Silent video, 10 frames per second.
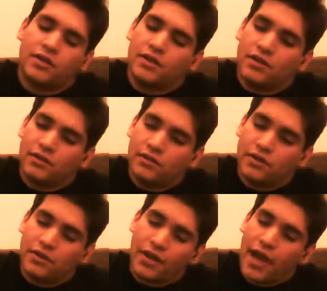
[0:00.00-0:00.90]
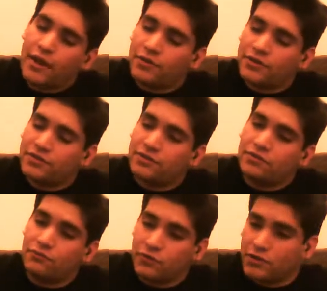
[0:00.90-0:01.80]
I
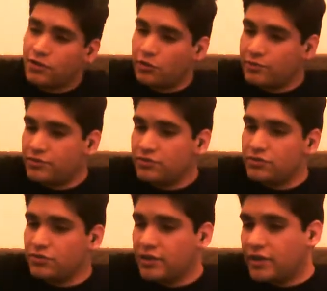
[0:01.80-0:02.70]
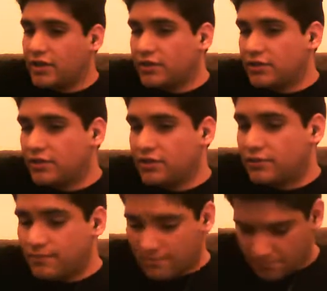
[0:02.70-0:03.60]
was really hoping to get
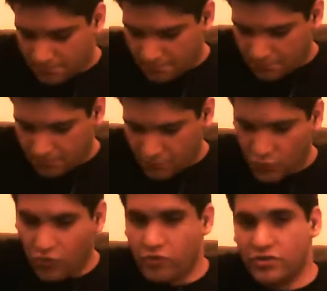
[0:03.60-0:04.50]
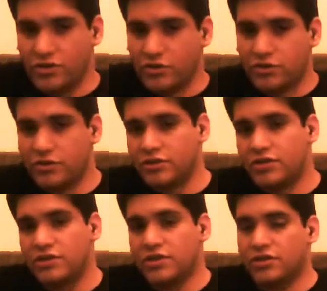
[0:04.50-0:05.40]
more
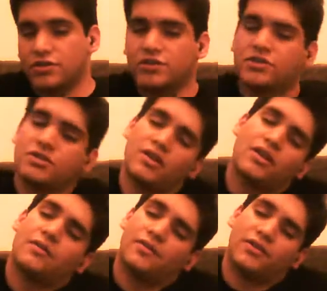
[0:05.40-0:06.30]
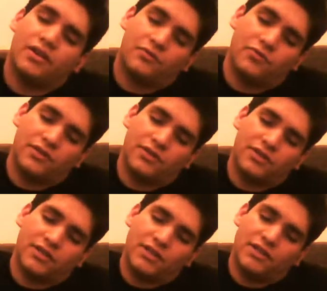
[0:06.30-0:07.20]
t-shirts, because I'm really
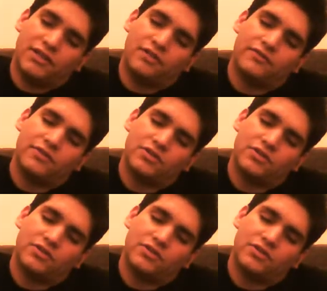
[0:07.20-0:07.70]
needy of